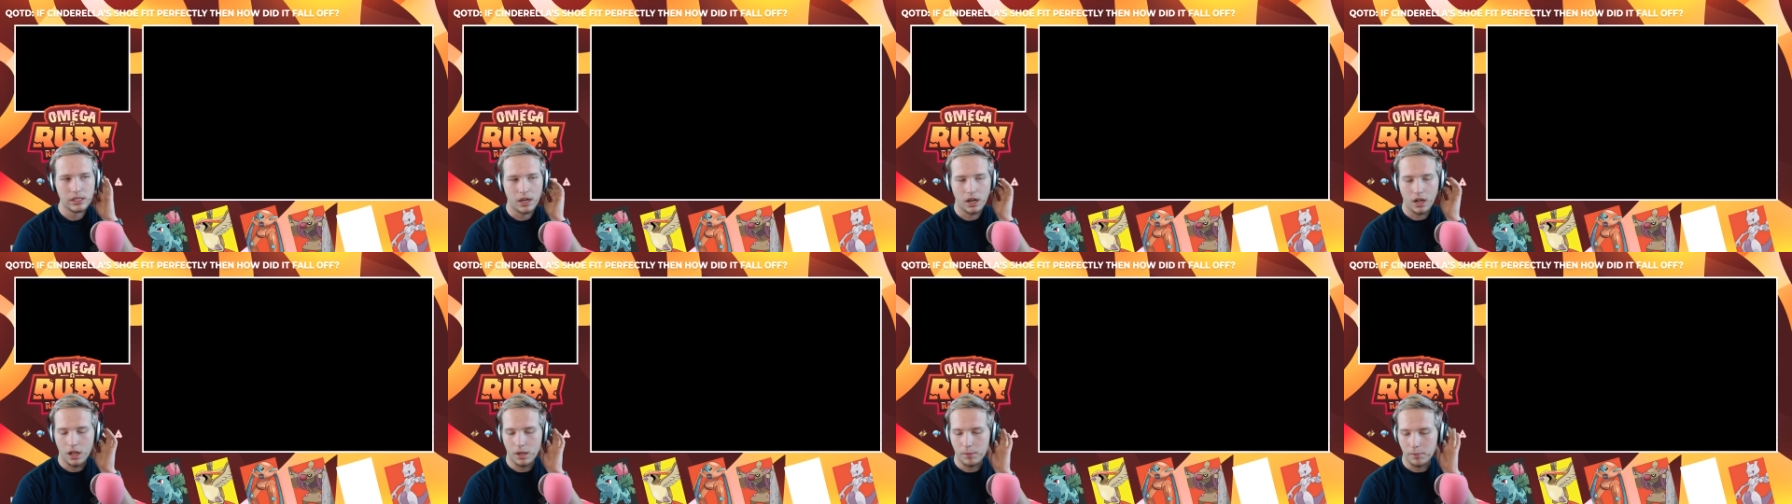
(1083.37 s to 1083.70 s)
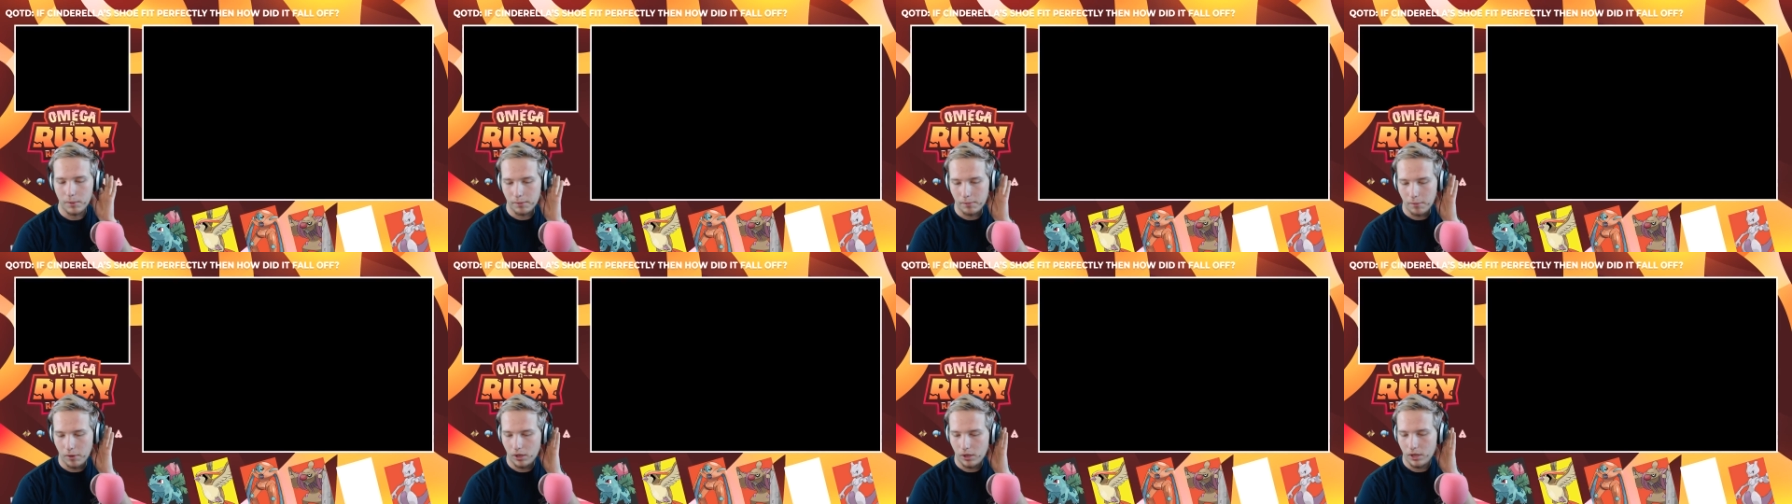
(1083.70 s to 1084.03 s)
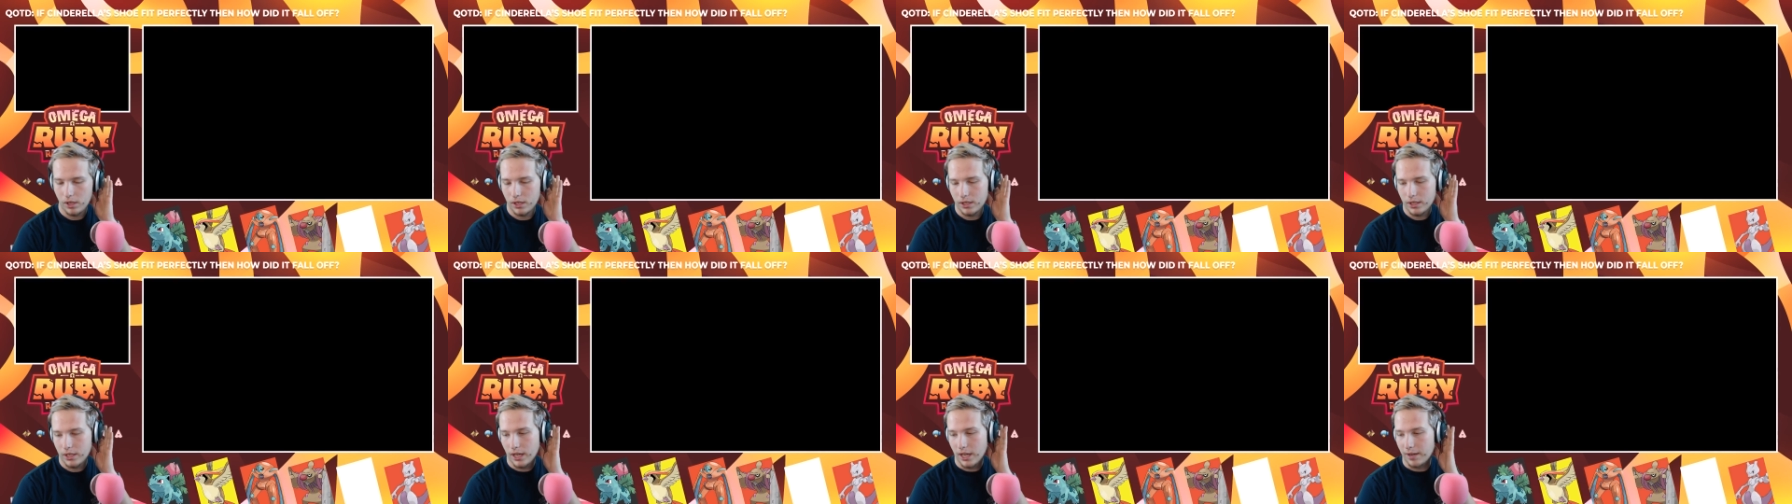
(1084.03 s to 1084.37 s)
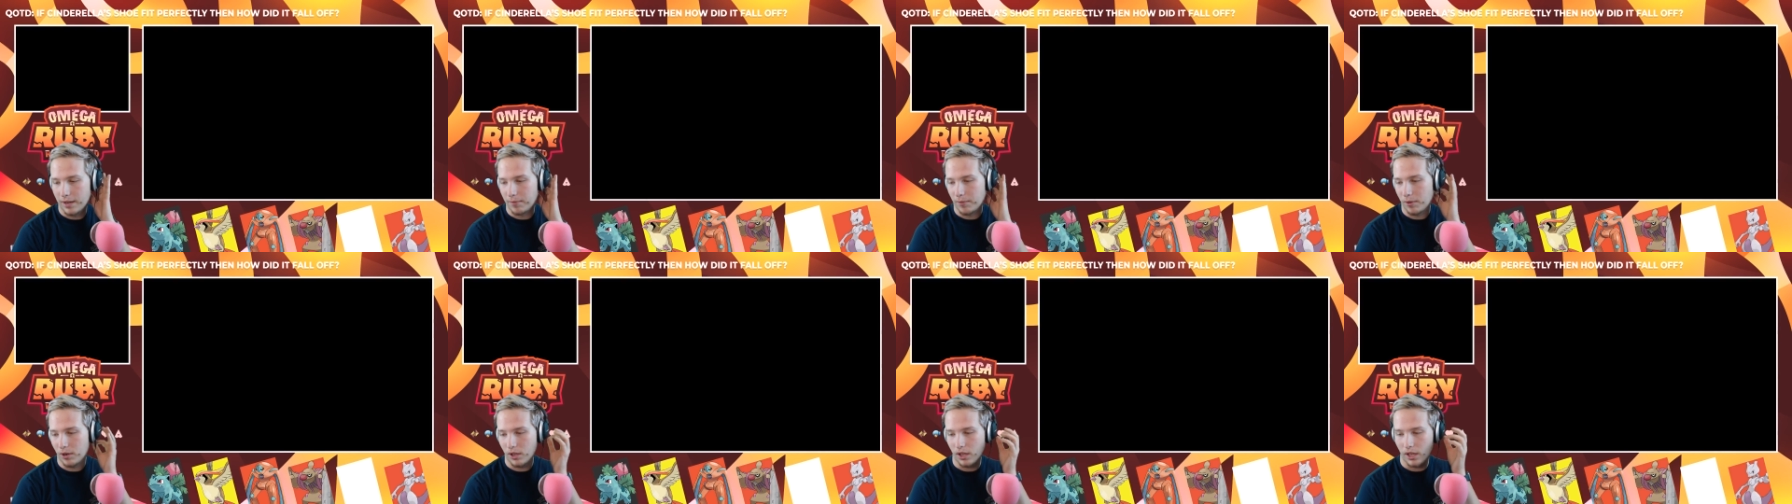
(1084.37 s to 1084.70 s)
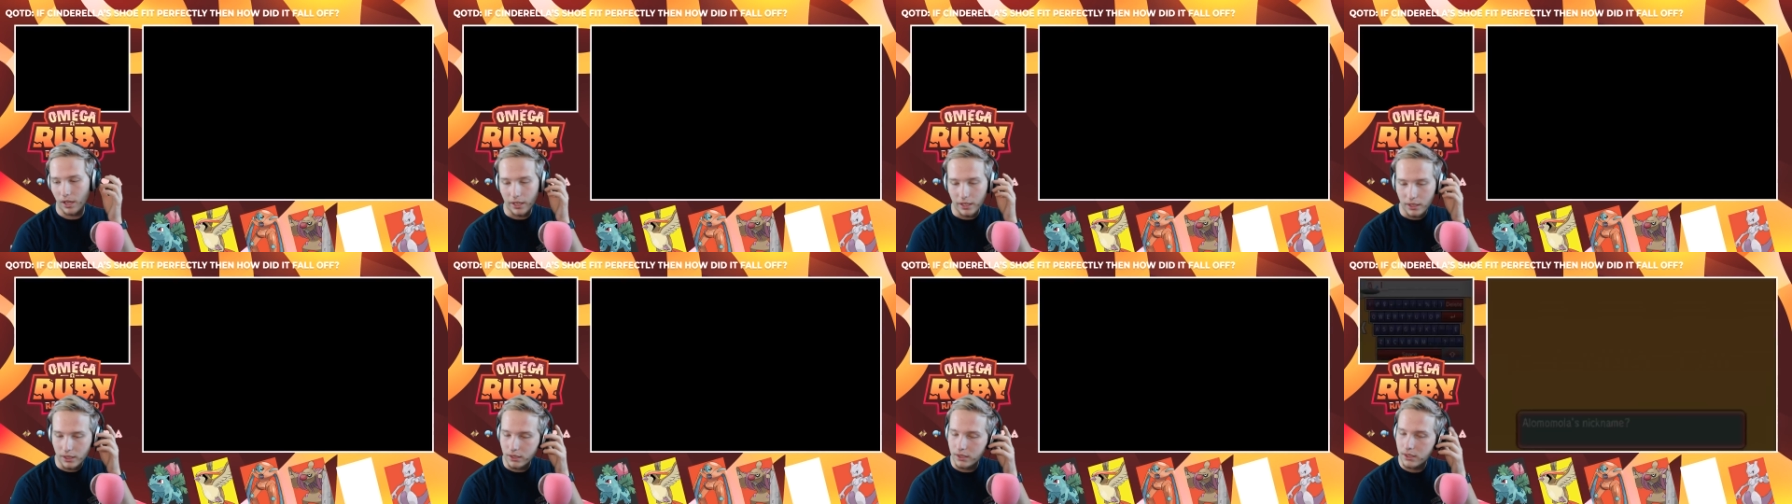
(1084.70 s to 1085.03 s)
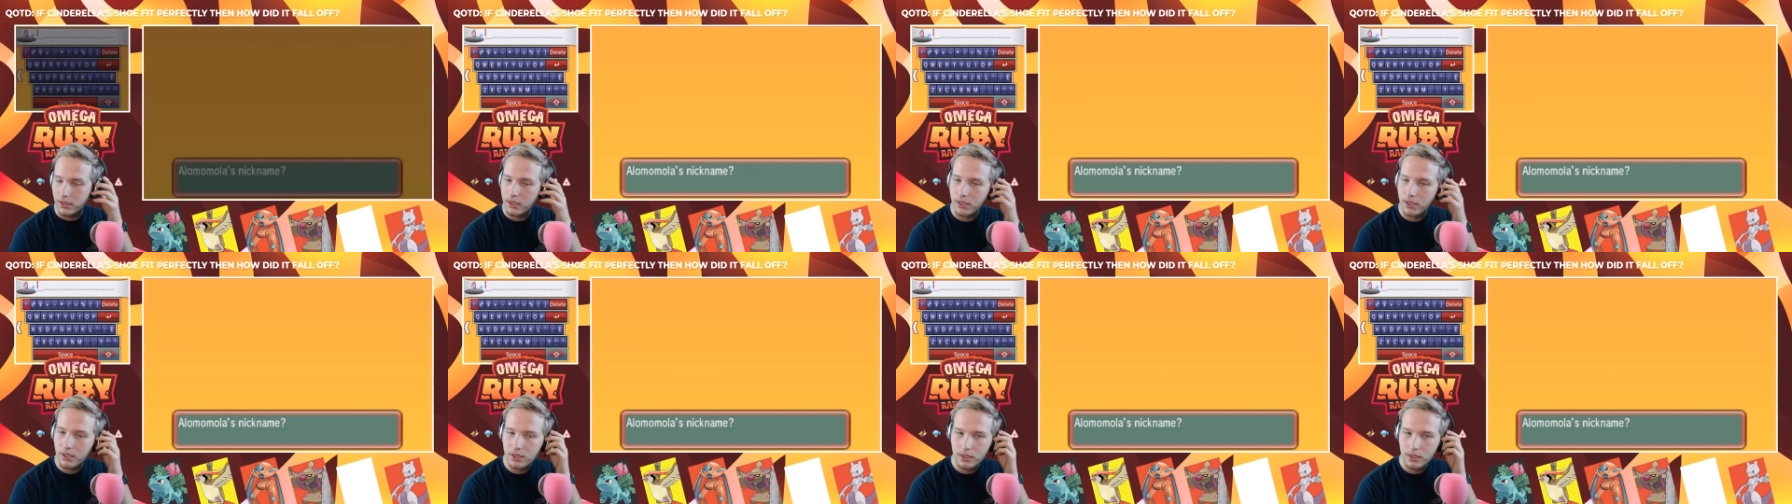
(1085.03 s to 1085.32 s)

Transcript: Alomomola? Yeah, more like...